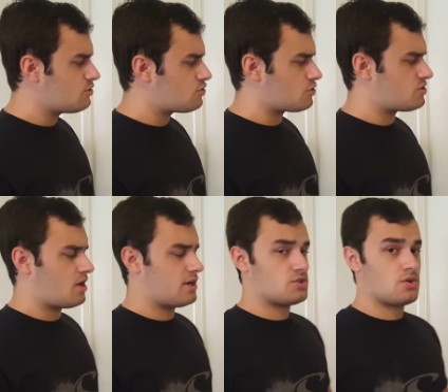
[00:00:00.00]

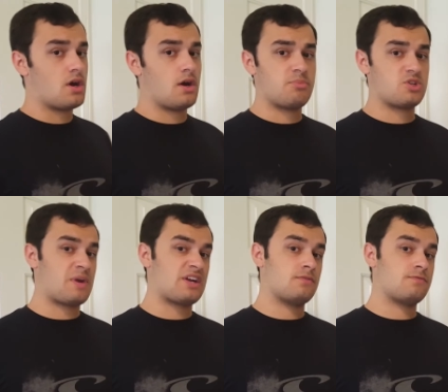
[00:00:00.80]
socionics
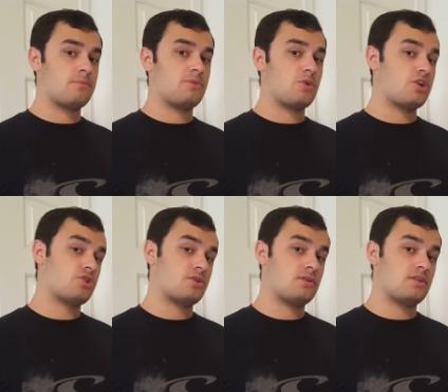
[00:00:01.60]
perspective from
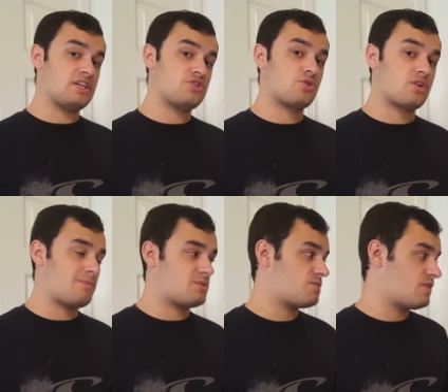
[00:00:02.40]
the Eastern
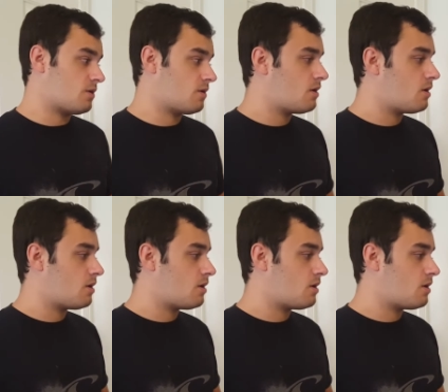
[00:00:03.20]
Hemisphere